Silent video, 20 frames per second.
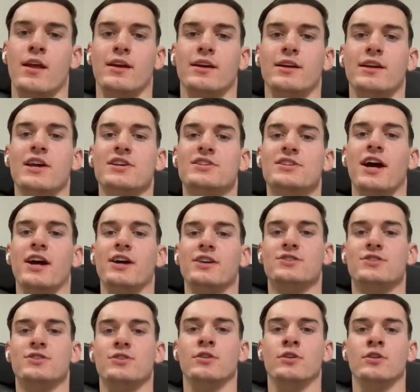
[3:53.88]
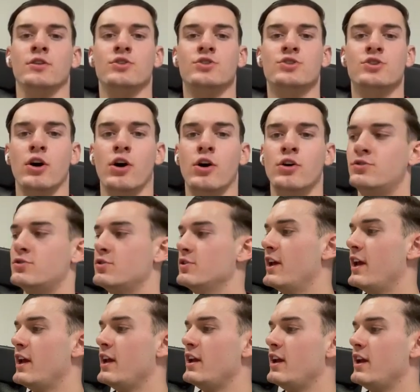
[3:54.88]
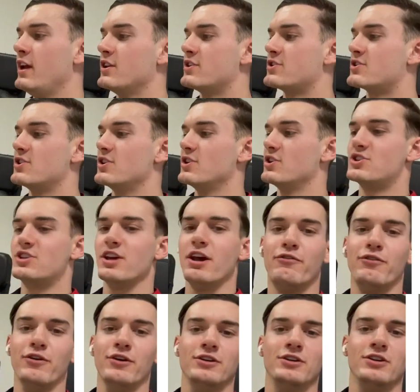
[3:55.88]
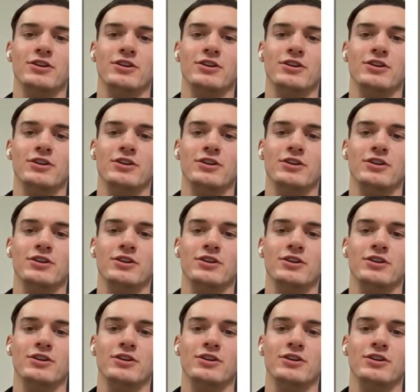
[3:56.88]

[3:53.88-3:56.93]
Yes guys, so today it's 7